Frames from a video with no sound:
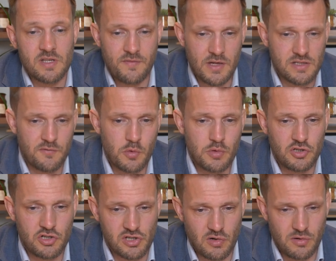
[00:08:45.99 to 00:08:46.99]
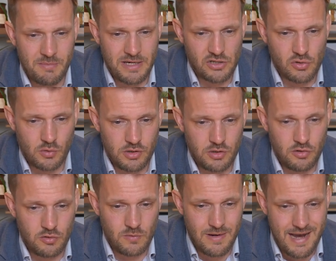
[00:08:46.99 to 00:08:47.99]
So first of all, you just gotta make sure that
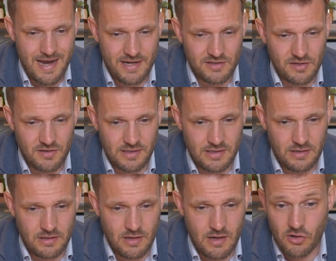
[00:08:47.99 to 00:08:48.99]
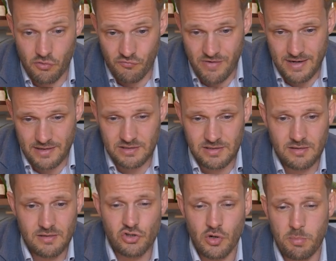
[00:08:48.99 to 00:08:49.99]
you add the correct
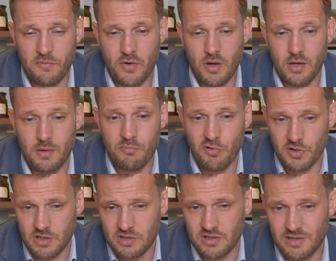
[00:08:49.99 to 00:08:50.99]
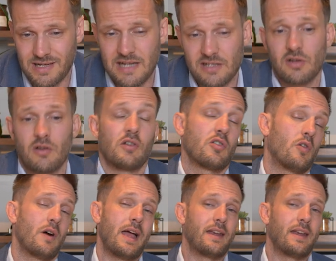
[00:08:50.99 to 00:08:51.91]
Shopify product catalog or